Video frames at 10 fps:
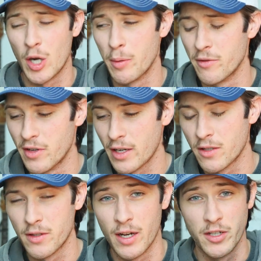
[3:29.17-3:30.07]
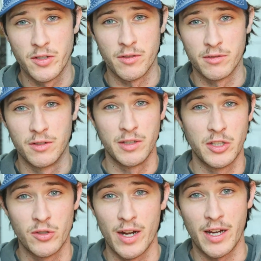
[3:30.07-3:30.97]
and drop effect that I just like literally
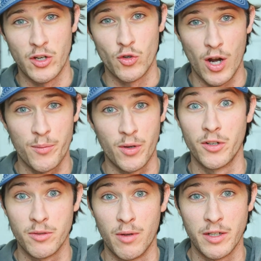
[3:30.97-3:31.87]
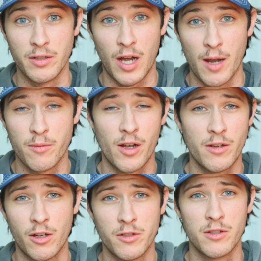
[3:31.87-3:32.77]
drag and drop onto my
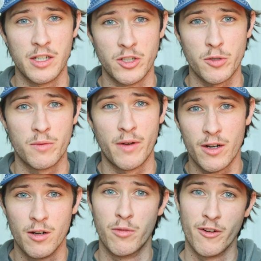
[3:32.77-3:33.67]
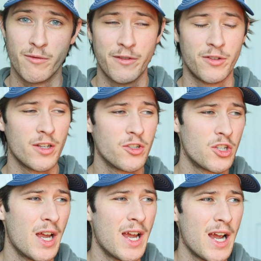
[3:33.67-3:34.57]
timeline, onto the adjustment layer above my
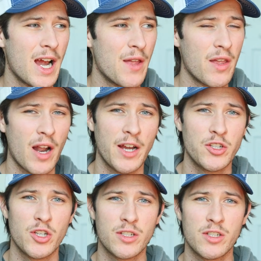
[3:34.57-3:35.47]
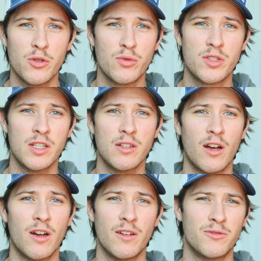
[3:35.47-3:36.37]
footage. And then I just use
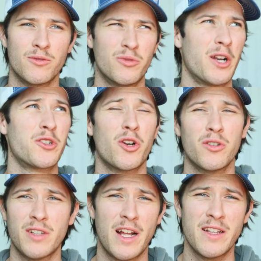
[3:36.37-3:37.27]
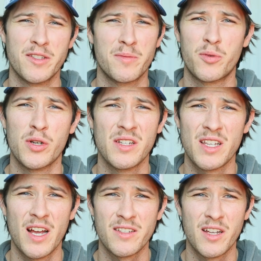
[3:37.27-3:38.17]
the retro lens
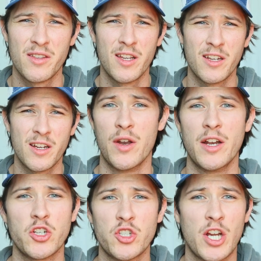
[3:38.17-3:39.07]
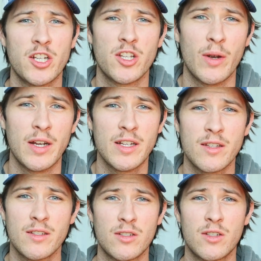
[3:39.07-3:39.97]
preset, I think. And then I just change the
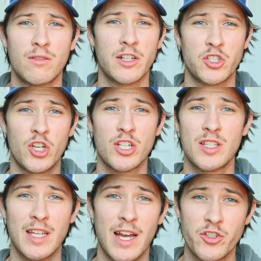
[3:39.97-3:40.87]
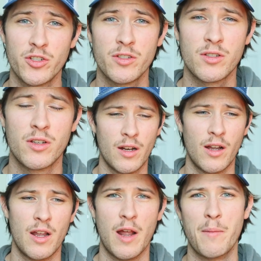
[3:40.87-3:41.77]
radius to like just the edges, and
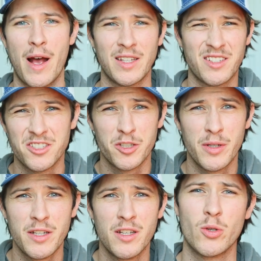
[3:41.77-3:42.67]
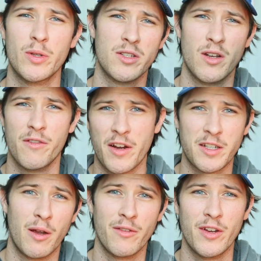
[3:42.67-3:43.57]
I mask a little bit so it doesn't
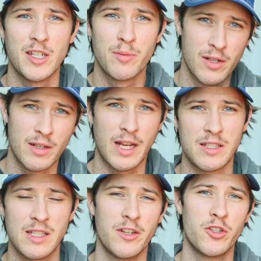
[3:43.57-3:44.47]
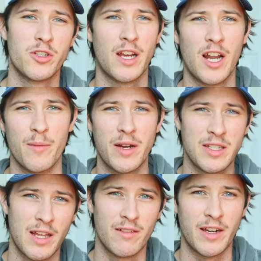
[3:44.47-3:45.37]
affect my face, but it gets the edges and kind of makes
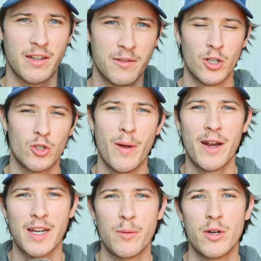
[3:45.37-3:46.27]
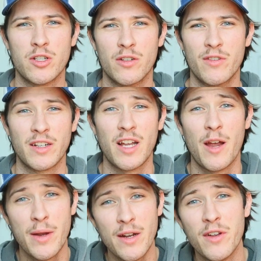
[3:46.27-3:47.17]
that like, you know, chromatic aberration effect.
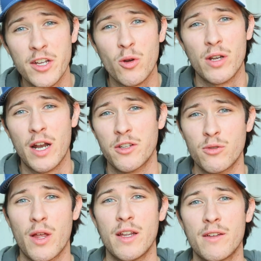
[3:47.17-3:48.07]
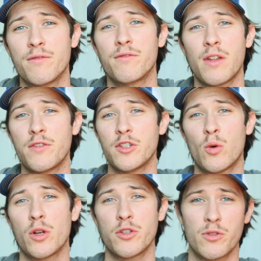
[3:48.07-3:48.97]
I made a video on how to do that if you
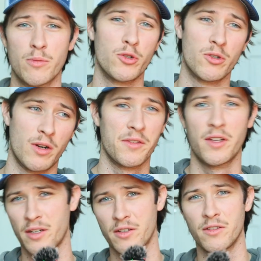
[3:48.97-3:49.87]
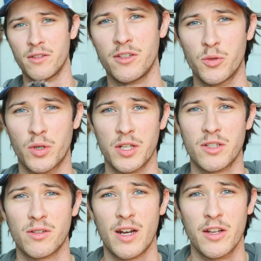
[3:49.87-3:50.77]
don't want to do the Motion Array thing and you want to
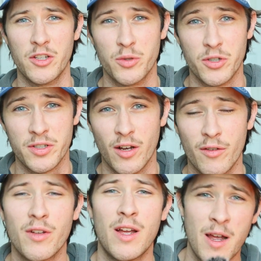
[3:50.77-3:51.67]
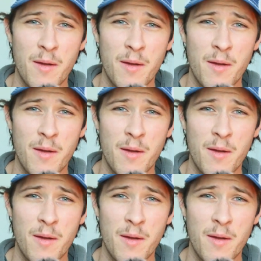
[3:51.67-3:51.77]
still kind of do it yourself.